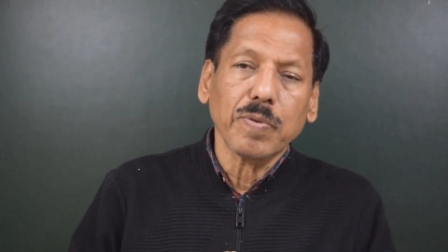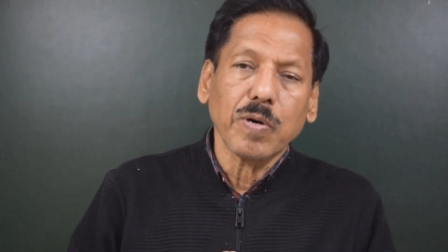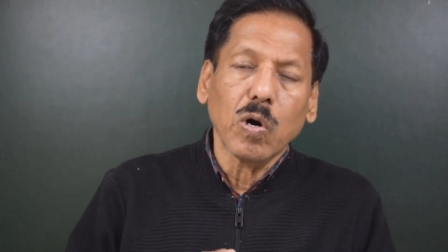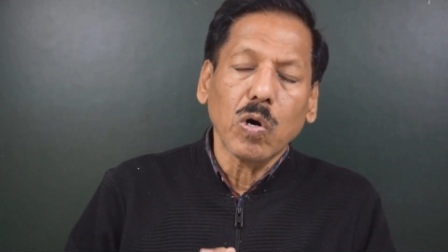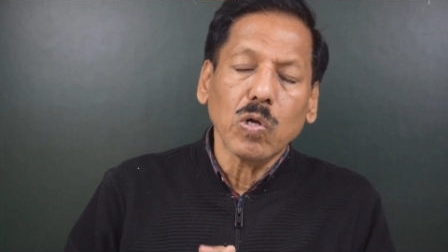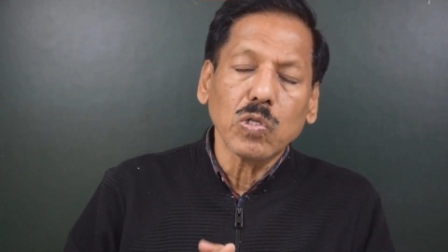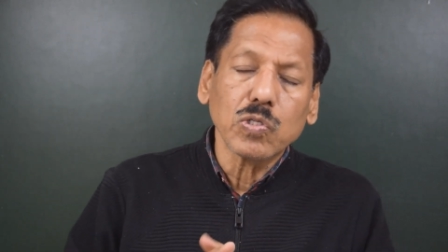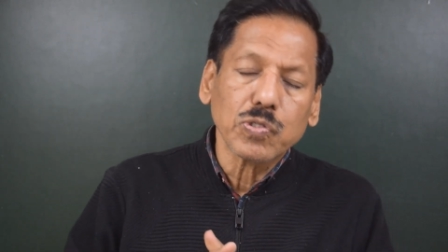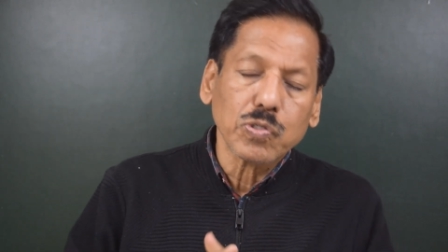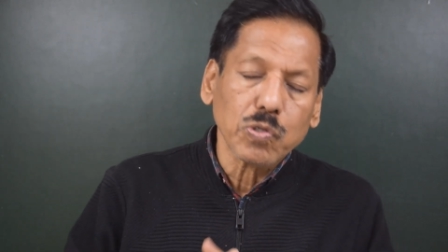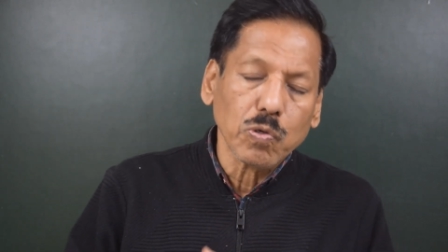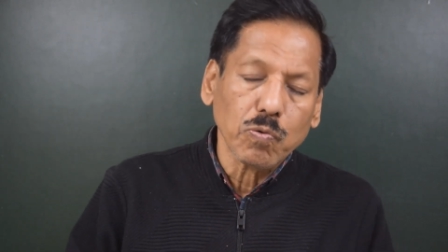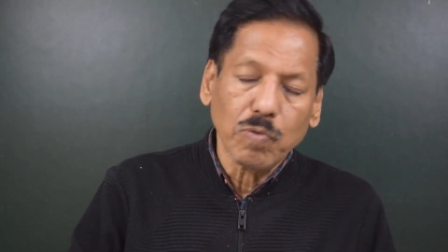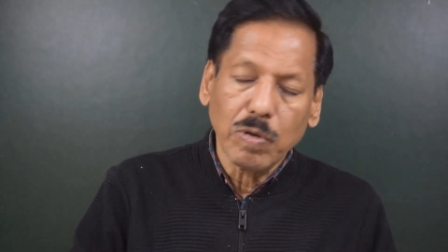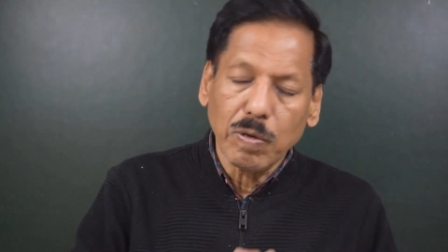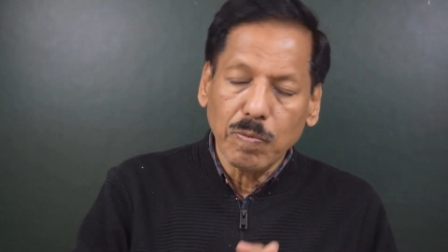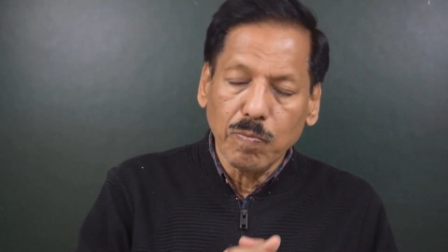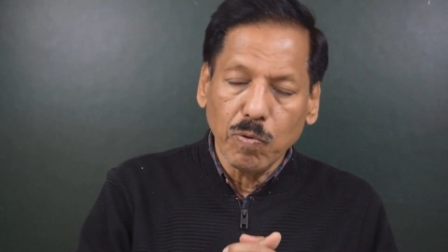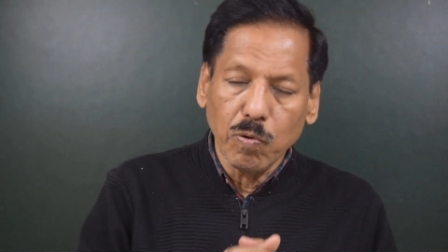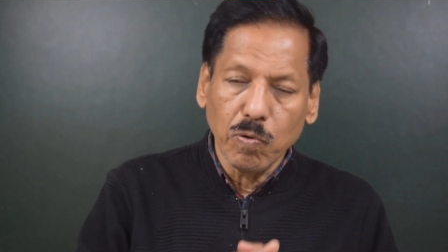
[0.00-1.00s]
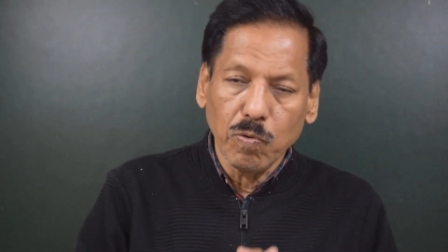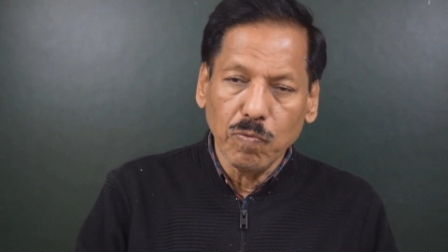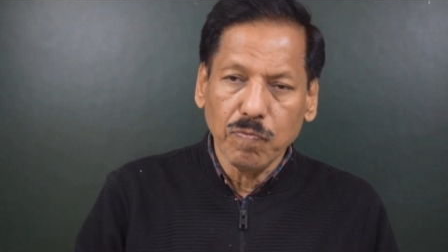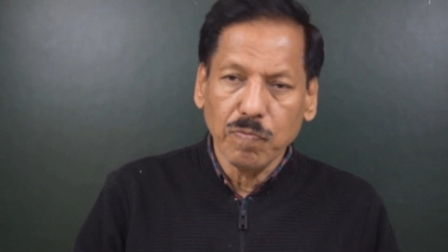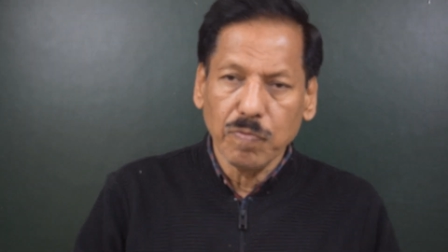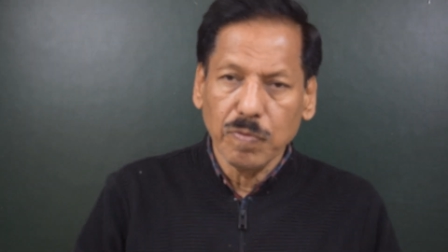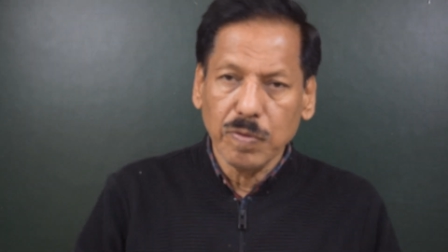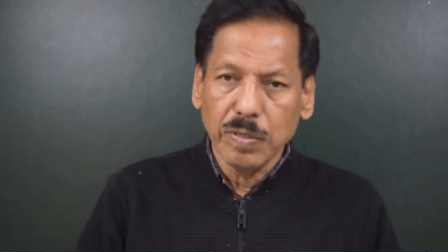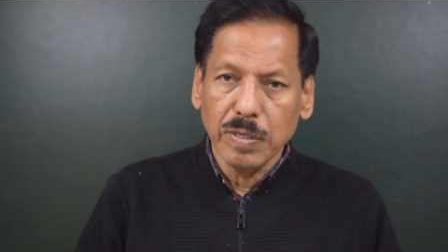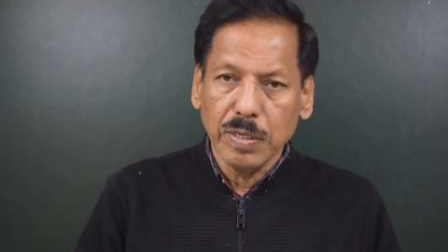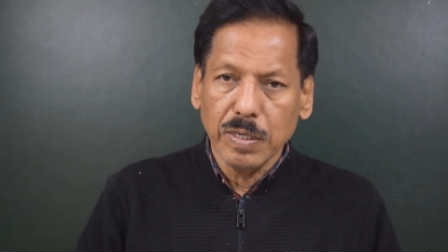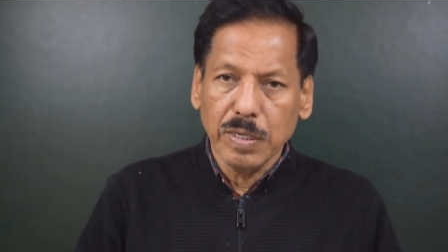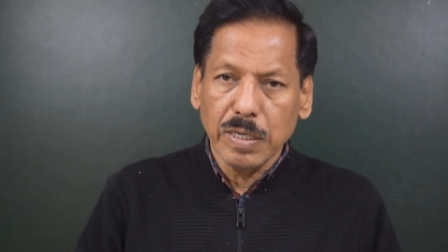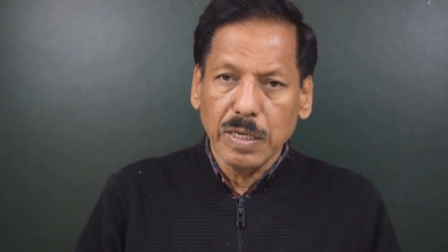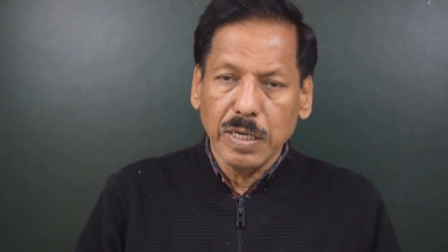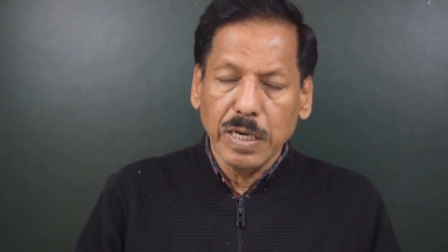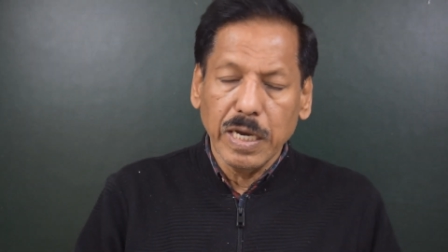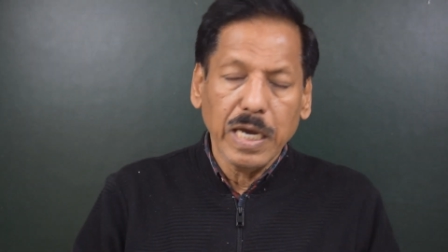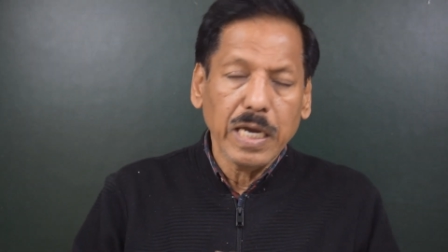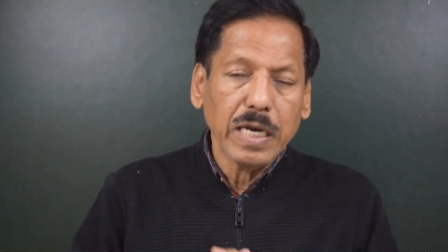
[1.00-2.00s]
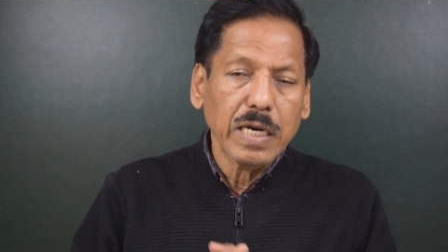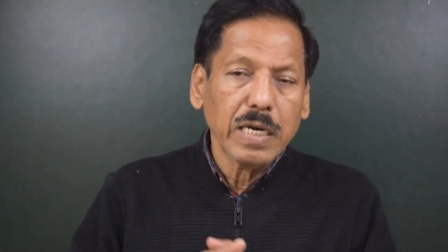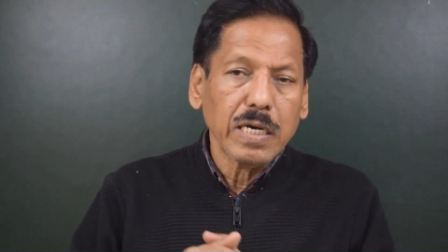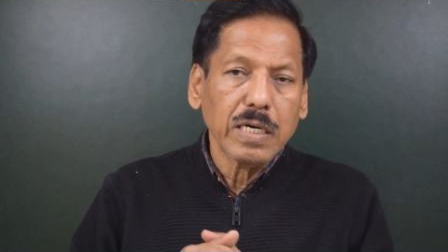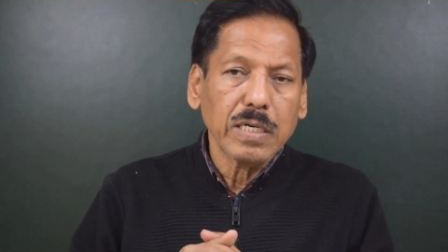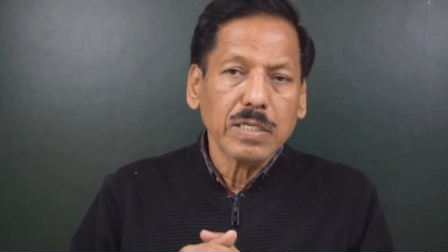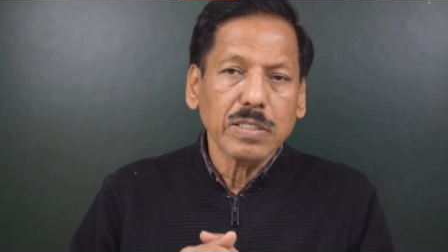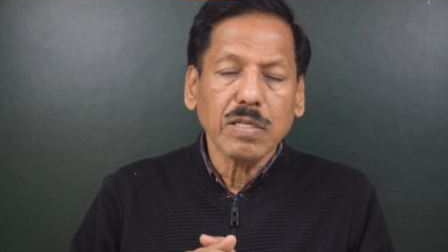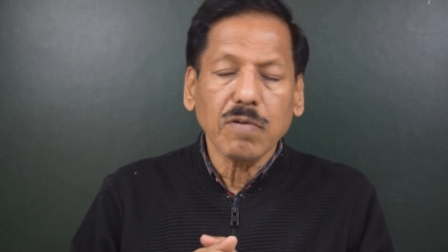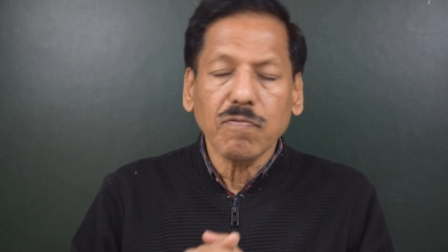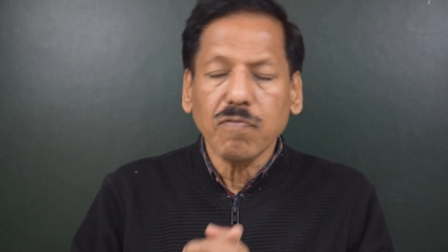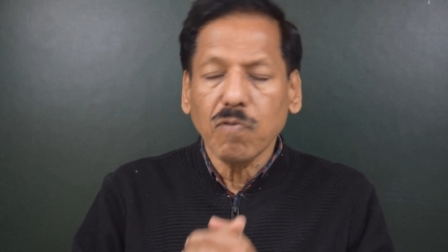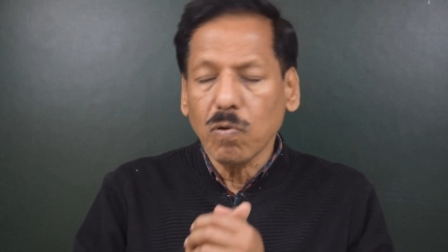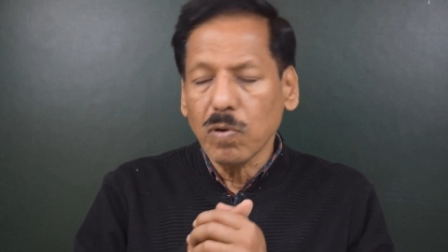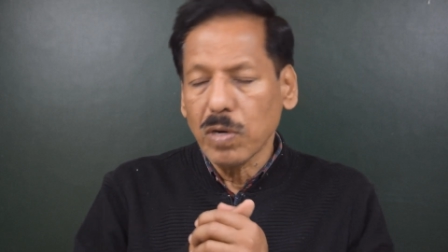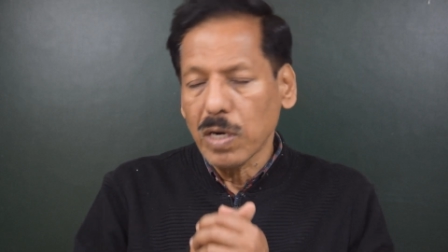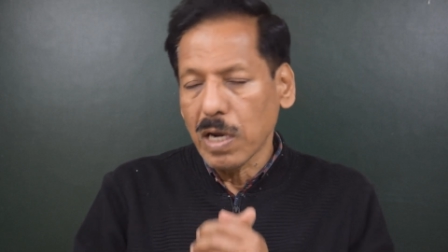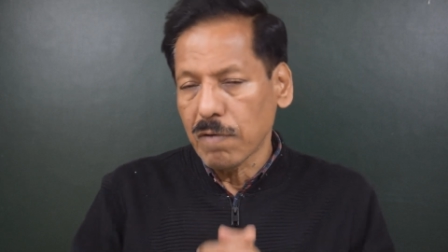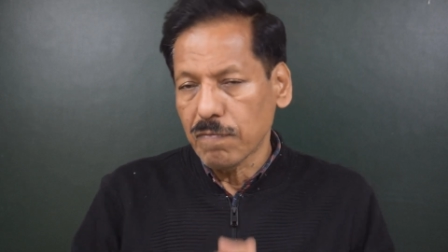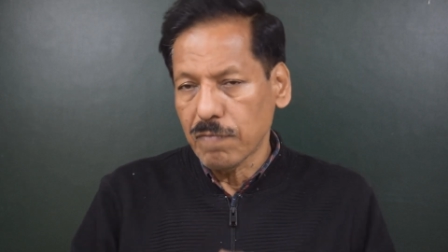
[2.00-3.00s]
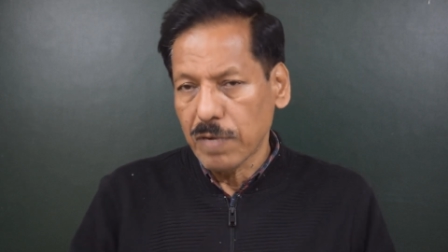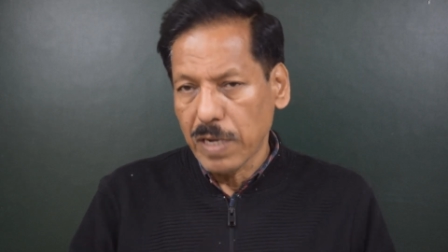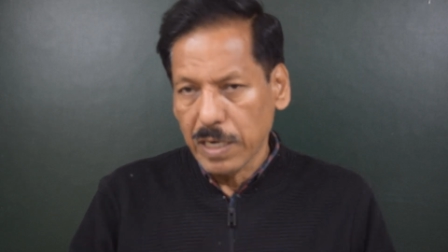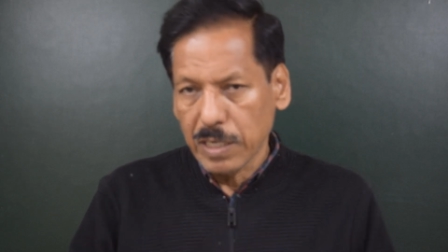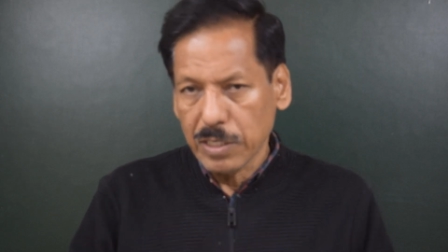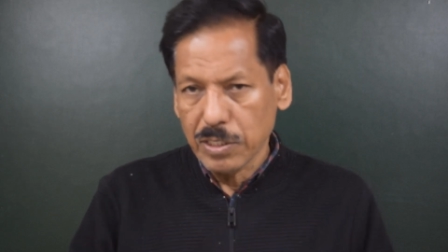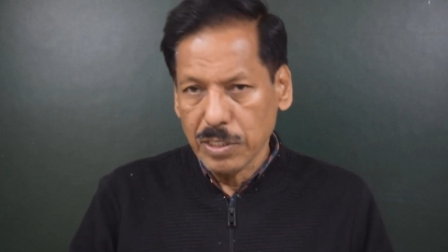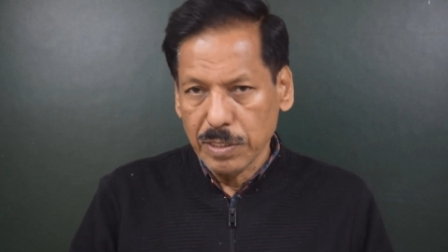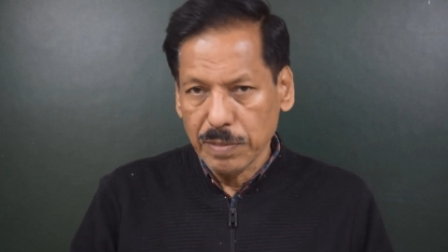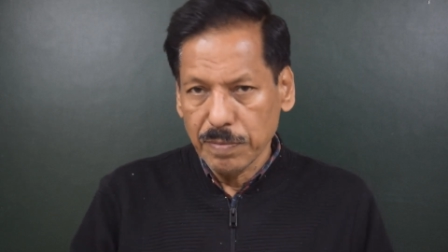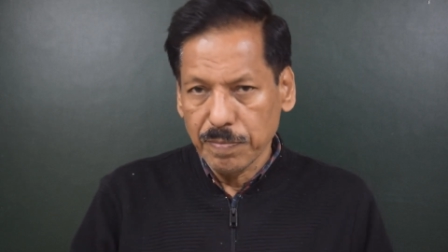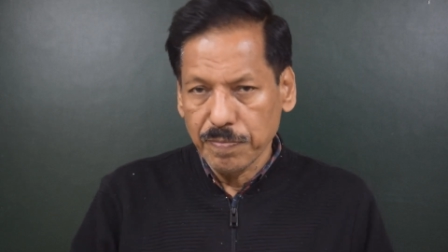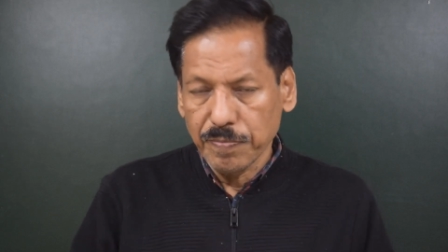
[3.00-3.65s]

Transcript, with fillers: also will move in the fore and aft direction.